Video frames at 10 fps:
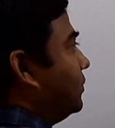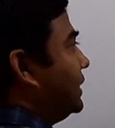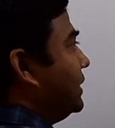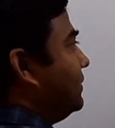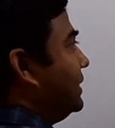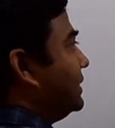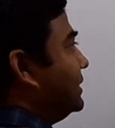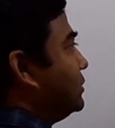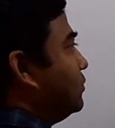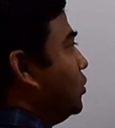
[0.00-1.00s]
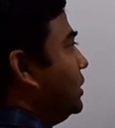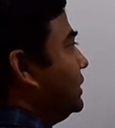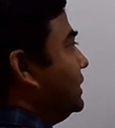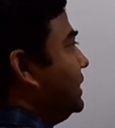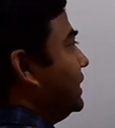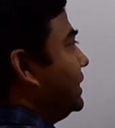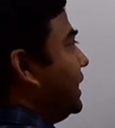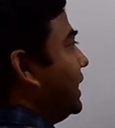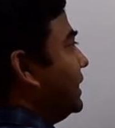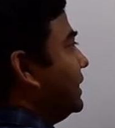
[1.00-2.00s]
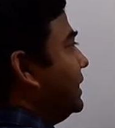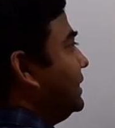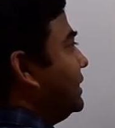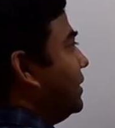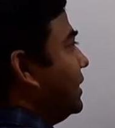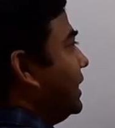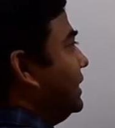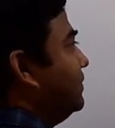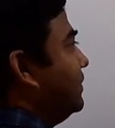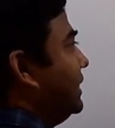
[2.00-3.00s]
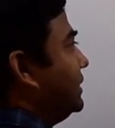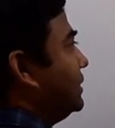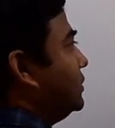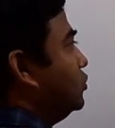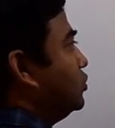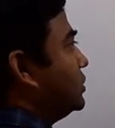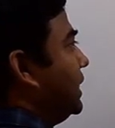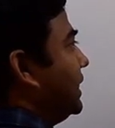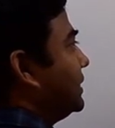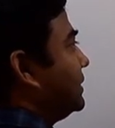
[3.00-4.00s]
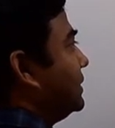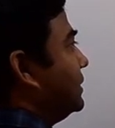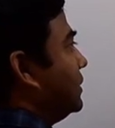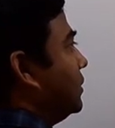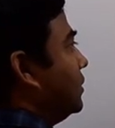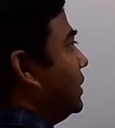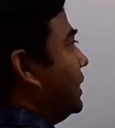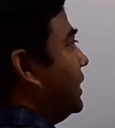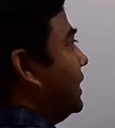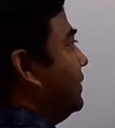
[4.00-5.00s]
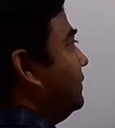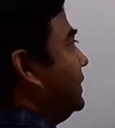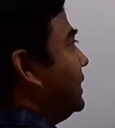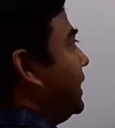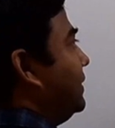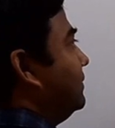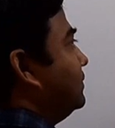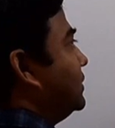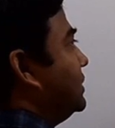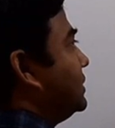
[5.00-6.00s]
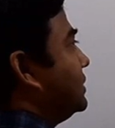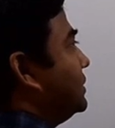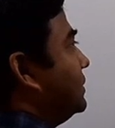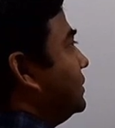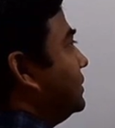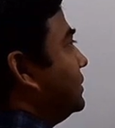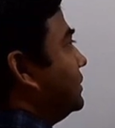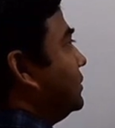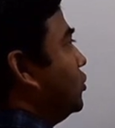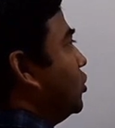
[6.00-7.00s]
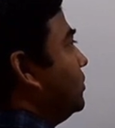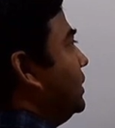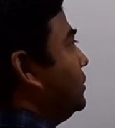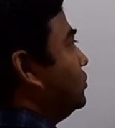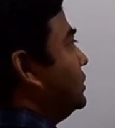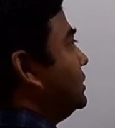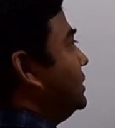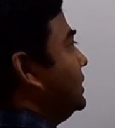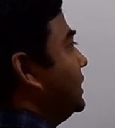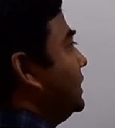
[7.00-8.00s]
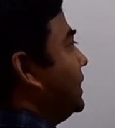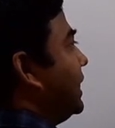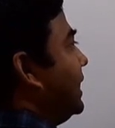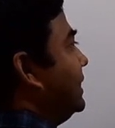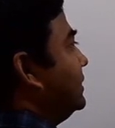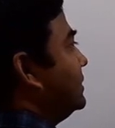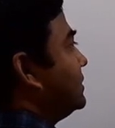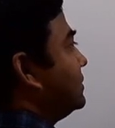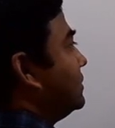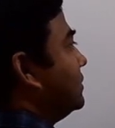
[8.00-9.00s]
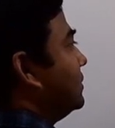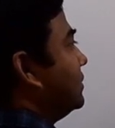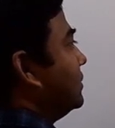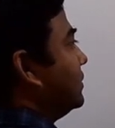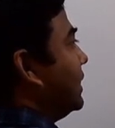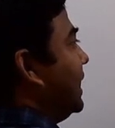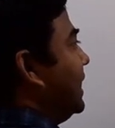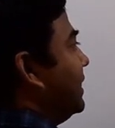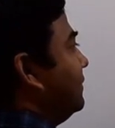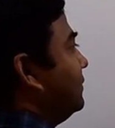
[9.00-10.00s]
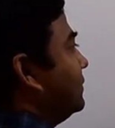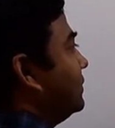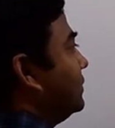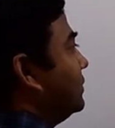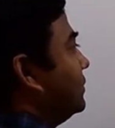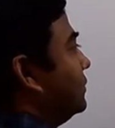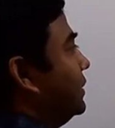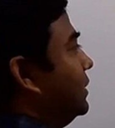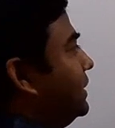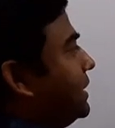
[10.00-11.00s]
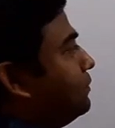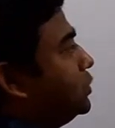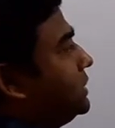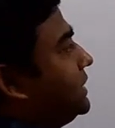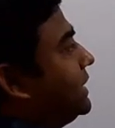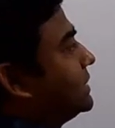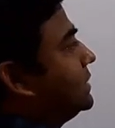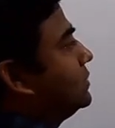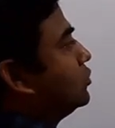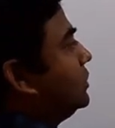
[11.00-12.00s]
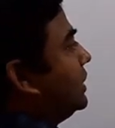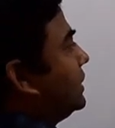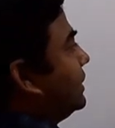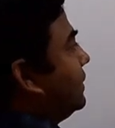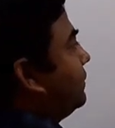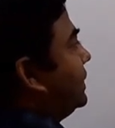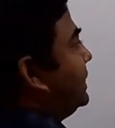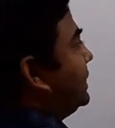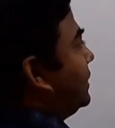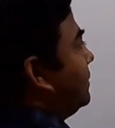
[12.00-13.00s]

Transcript: whatever small dA area element you select, every time this normal to this dA and this F will be in opposite direction. So the vertical